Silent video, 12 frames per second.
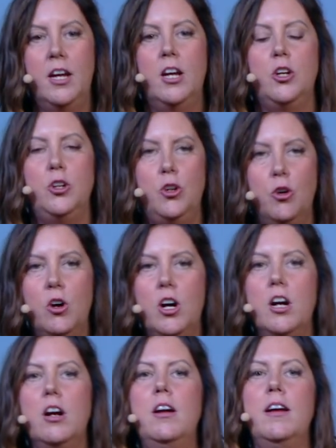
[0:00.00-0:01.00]

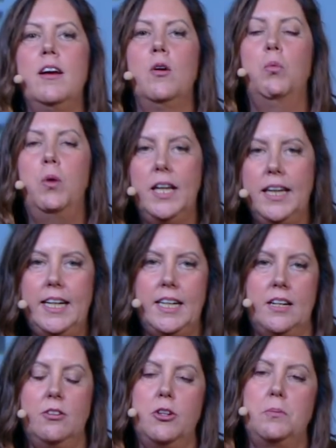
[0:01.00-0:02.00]
Your
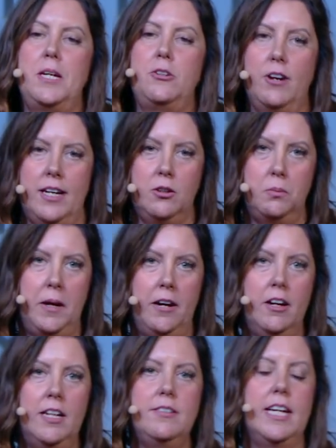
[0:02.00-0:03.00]
willingness to be
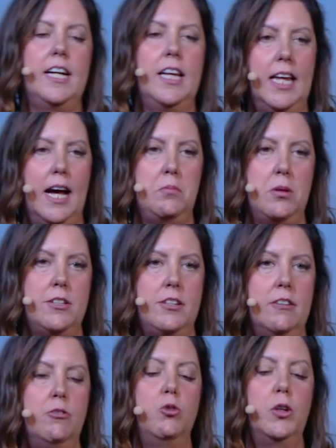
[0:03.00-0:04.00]
transparent and
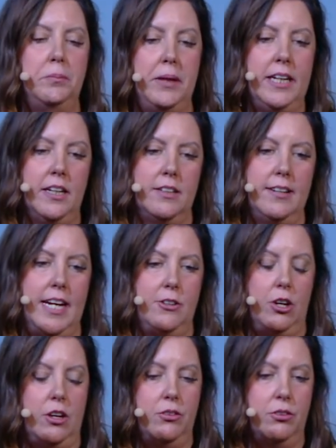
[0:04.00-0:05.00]
collaborative will be
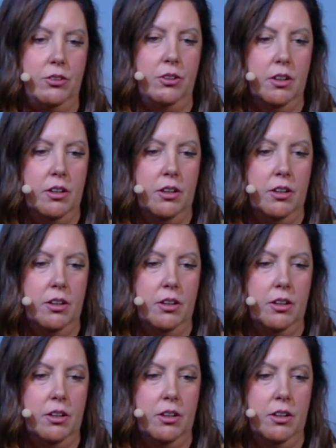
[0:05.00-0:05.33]
contagious.